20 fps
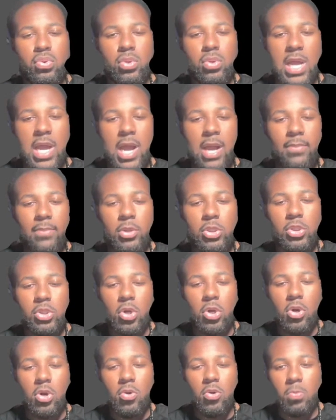I'm gonna
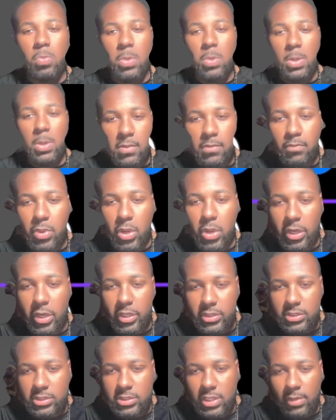go with the
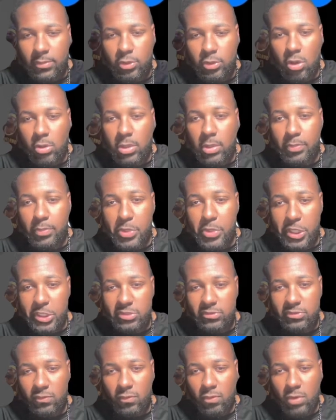Bucks. I'm gonna go with the
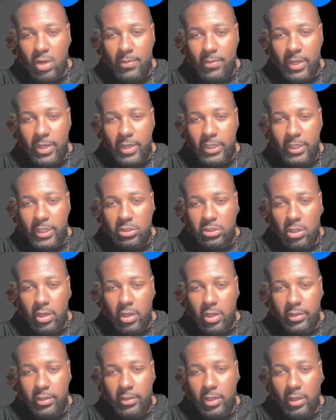Bucks. I'm
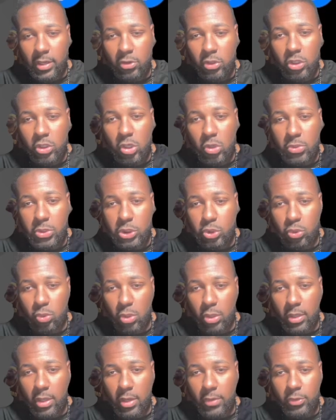gonna go with
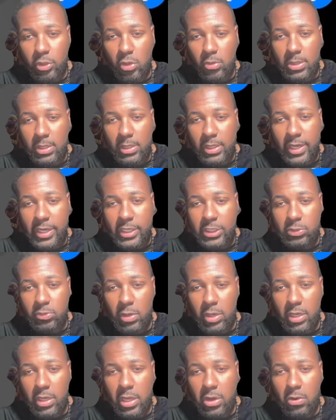Detroit. I'm gonna go with the Lions
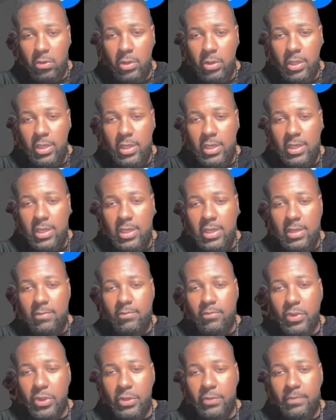right now.
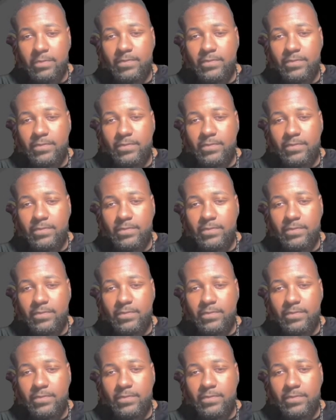But